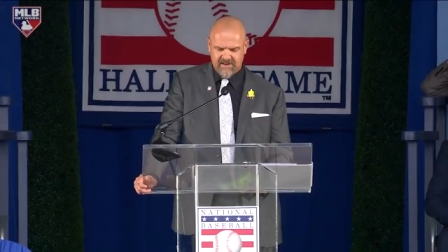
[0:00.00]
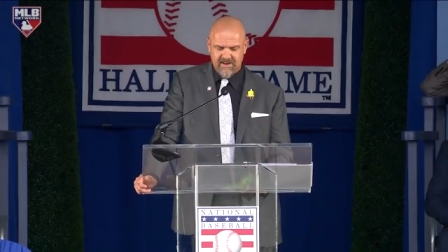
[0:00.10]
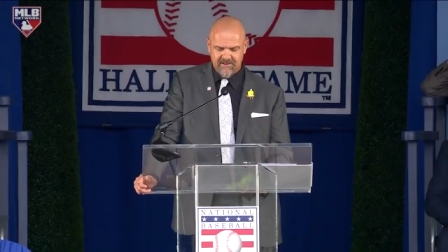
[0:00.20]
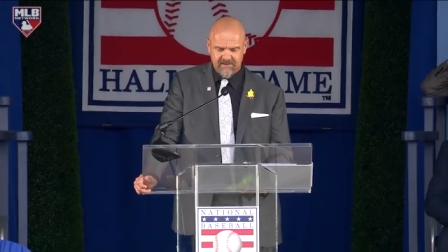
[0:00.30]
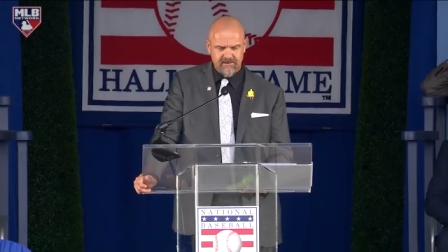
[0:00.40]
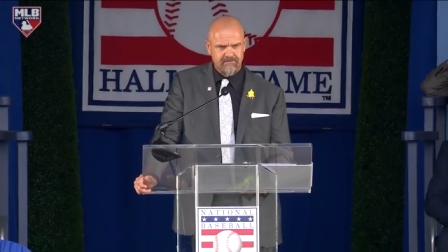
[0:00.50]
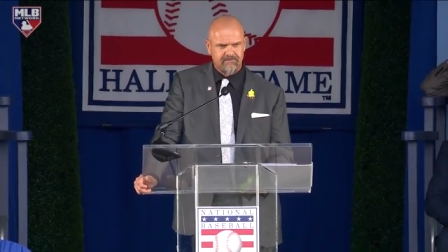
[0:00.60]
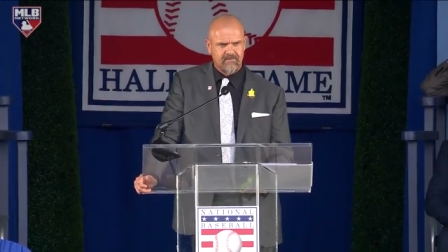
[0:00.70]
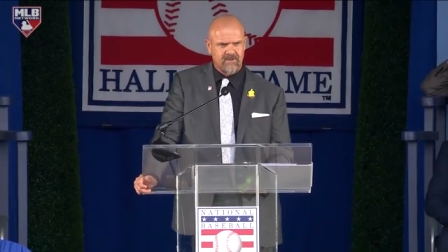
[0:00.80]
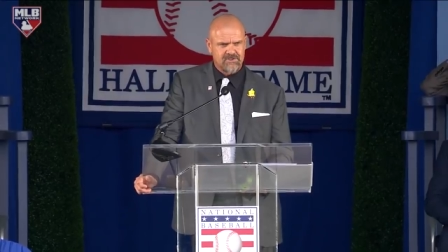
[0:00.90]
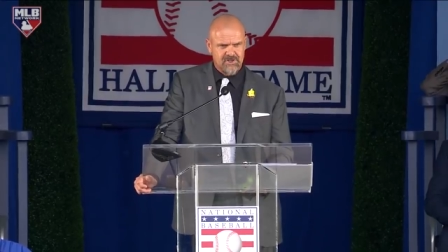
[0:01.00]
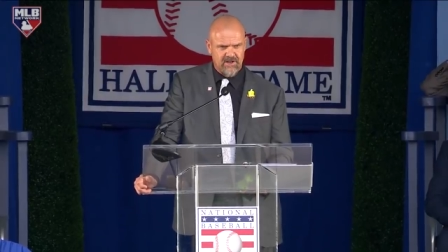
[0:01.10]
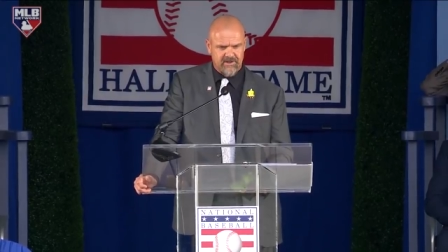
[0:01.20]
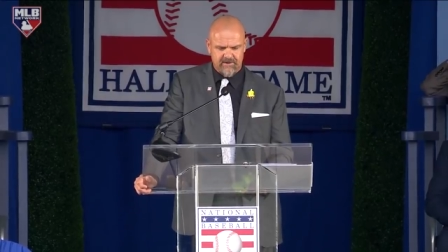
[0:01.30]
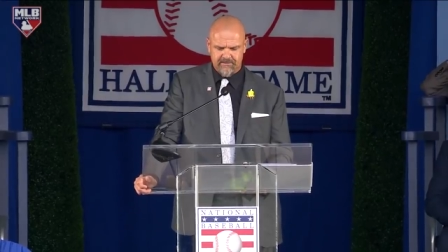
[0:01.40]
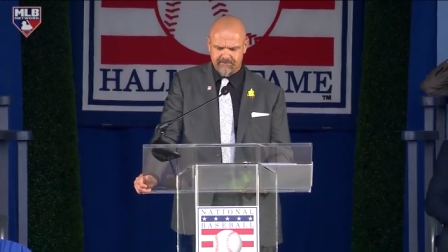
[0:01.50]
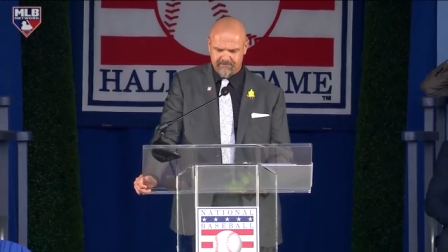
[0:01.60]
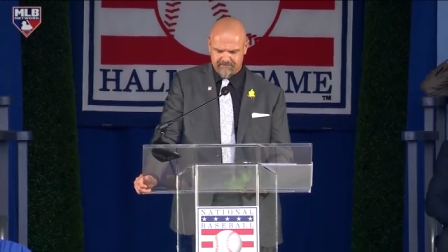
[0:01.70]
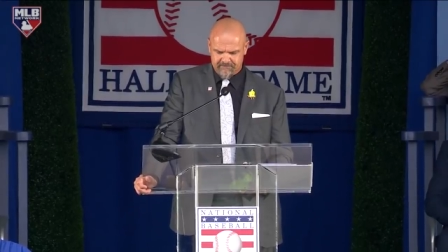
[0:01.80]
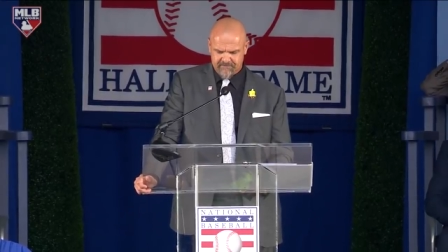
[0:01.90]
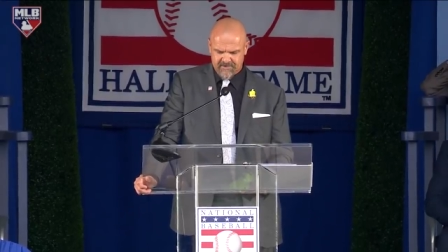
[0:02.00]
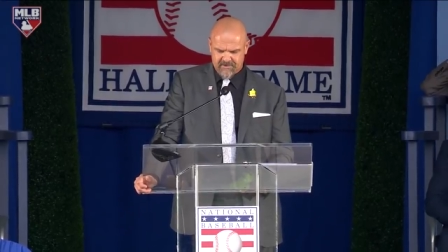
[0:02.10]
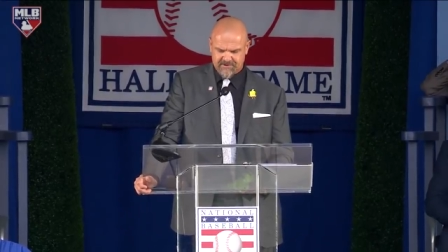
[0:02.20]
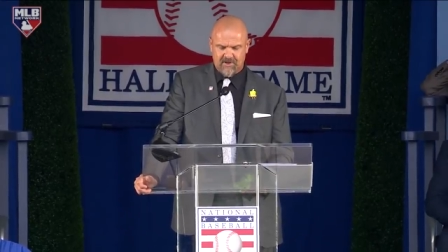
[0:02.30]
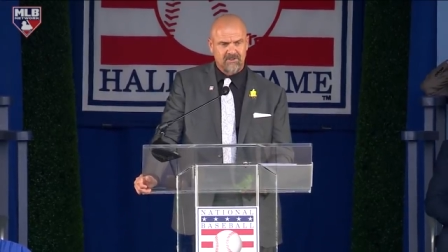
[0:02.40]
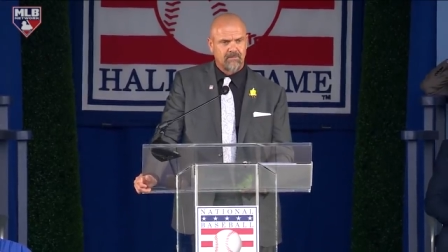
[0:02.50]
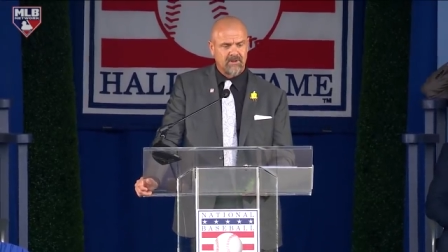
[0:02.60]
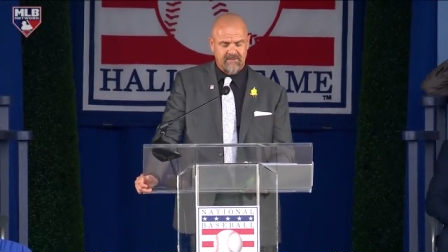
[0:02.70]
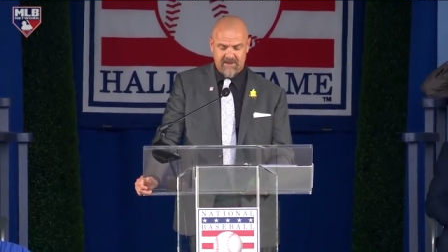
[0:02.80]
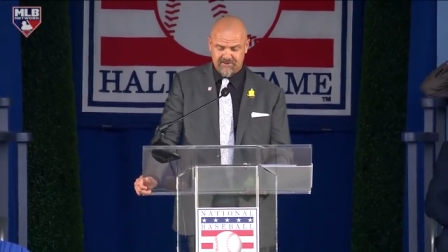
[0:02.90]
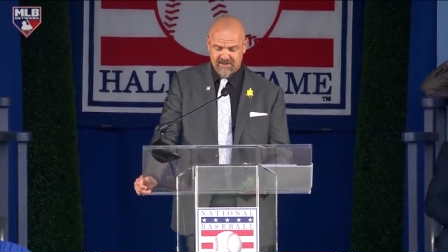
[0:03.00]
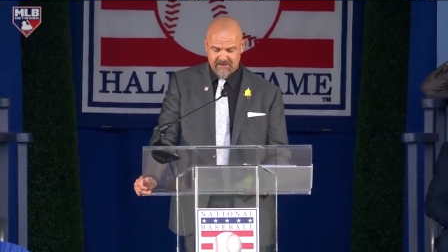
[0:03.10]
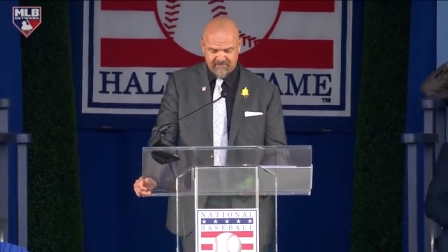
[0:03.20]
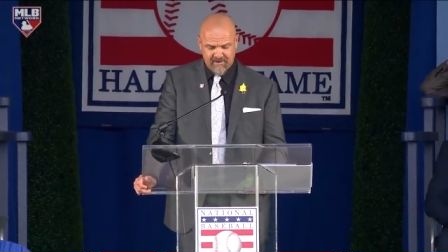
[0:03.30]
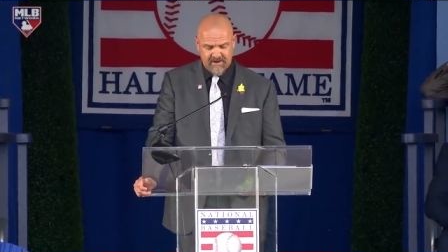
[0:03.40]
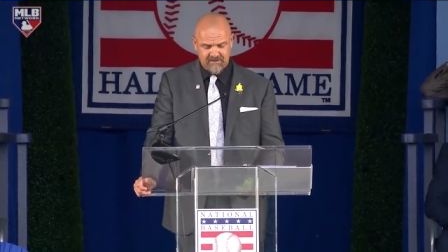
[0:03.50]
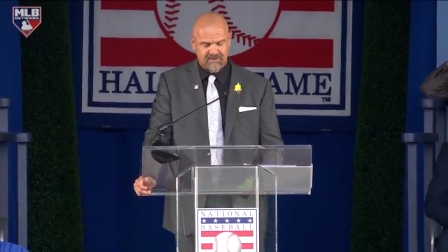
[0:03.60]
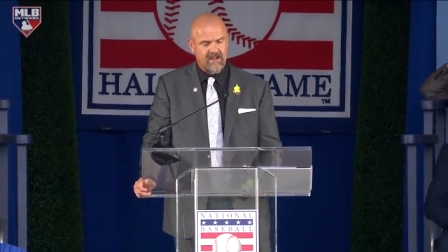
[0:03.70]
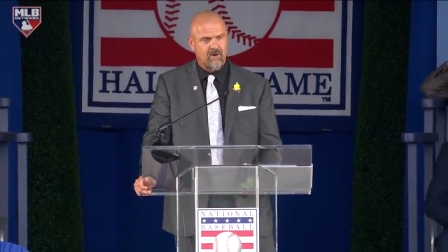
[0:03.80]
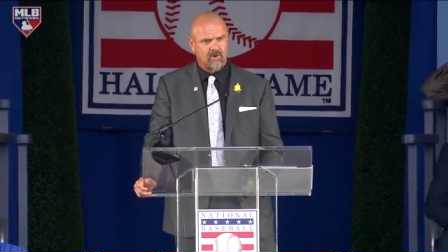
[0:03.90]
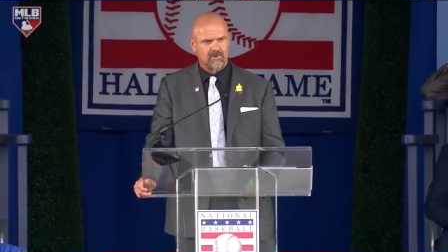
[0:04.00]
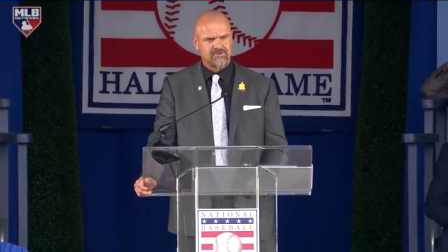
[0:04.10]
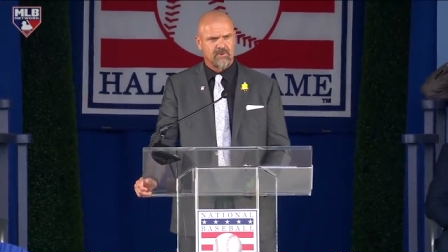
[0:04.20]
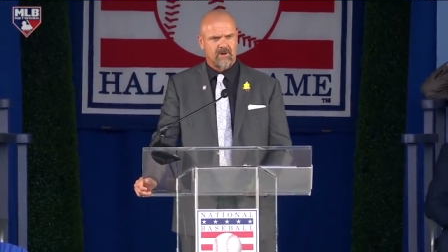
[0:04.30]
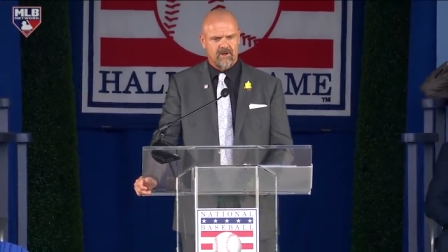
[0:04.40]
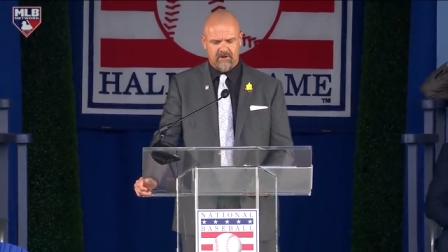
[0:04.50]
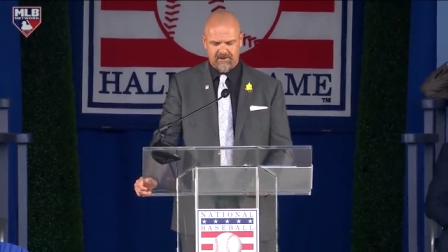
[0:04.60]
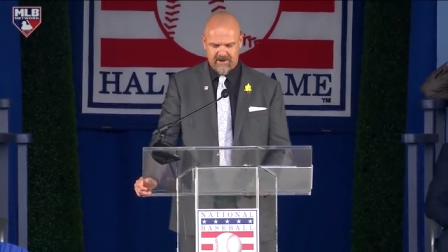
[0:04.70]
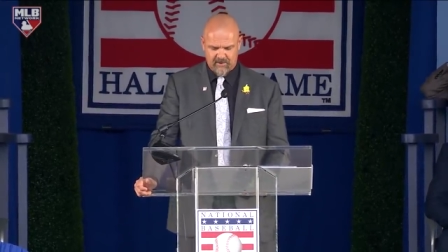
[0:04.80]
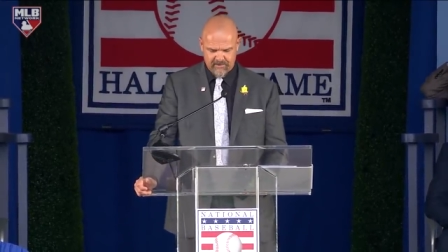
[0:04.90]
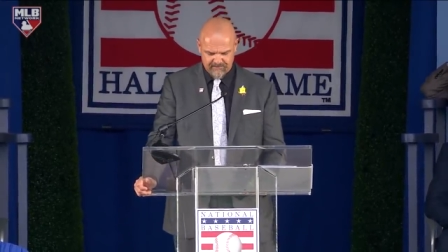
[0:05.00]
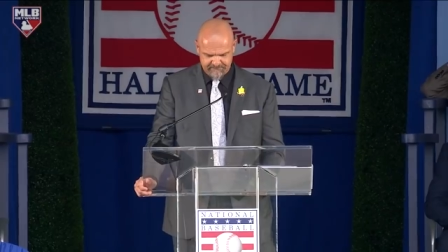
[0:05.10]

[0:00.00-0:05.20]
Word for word: Kanan, and Shayna. It's hard to believe how time flies and how old you all are now.